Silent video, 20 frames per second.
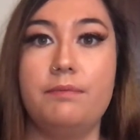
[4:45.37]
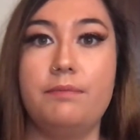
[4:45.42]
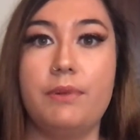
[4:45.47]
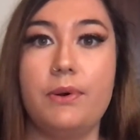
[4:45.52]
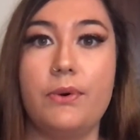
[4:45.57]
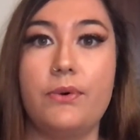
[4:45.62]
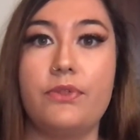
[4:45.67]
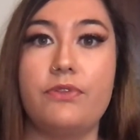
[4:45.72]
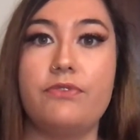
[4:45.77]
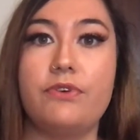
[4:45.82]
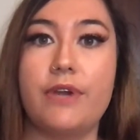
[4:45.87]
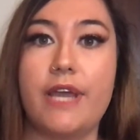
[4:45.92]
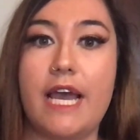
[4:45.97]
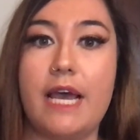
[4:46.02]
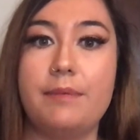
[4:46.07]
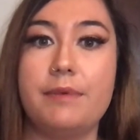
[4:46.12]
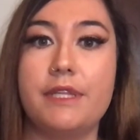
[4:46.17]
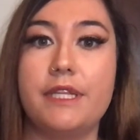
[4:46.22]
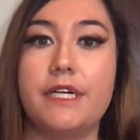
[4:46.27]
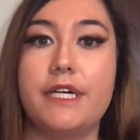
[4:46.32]
both
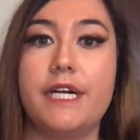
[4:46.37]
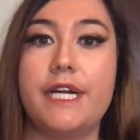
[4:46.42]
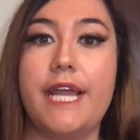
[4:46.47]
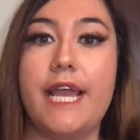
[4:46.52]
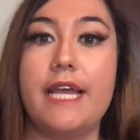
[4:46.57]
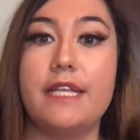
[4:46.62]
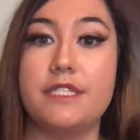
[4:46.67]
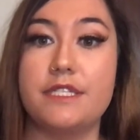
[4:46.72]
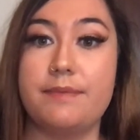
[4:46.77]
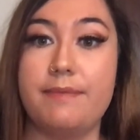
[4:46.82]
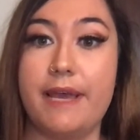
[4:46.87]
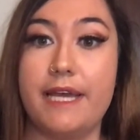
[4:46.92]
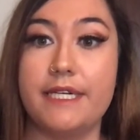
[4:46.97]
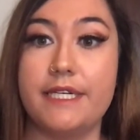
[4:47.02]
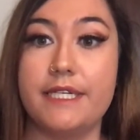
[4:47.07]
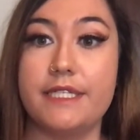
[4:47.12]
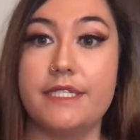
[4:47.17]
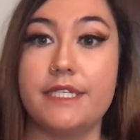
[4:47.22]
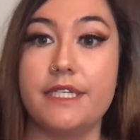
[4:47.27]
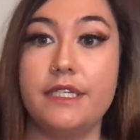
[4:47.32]
vocabulary and
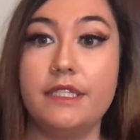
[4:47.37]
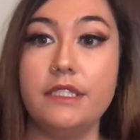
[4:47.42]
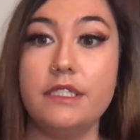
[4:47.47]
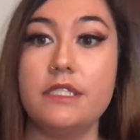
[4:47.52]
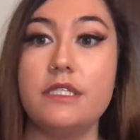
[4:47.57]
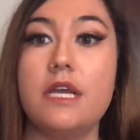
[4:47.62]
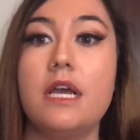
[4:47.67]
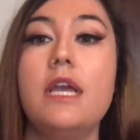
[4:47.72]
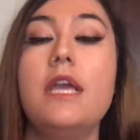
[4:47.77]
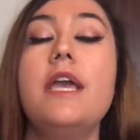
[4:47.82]
semantic skills.